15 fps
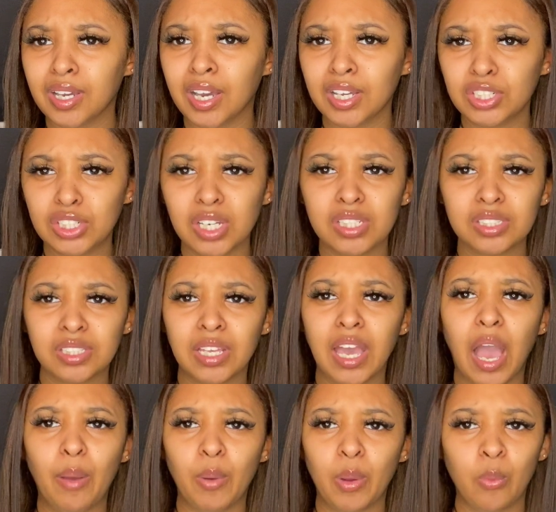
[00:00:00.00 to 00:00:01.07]
adjust it
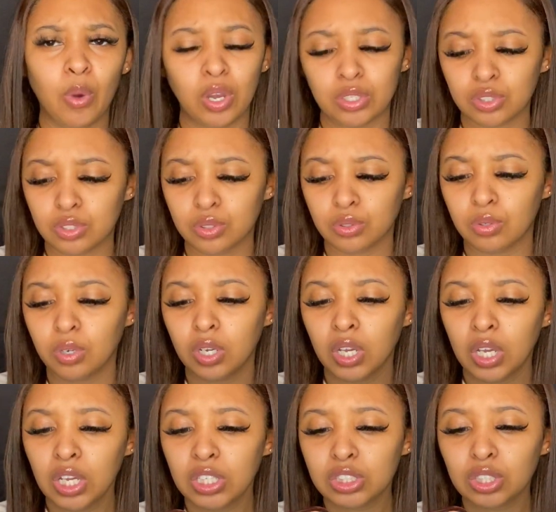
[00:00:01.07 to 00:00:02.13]
how I want to.
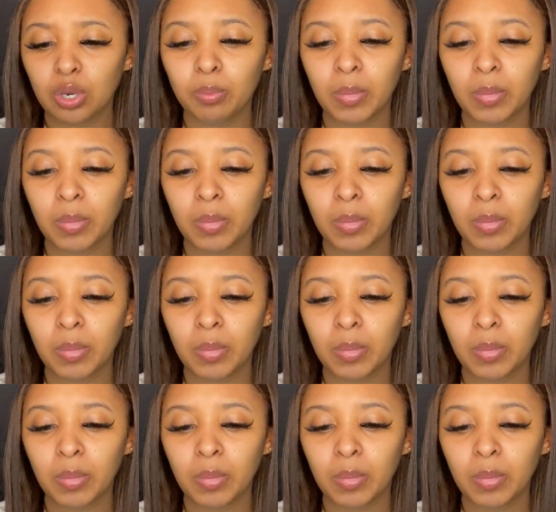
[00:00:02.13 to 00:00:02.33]
So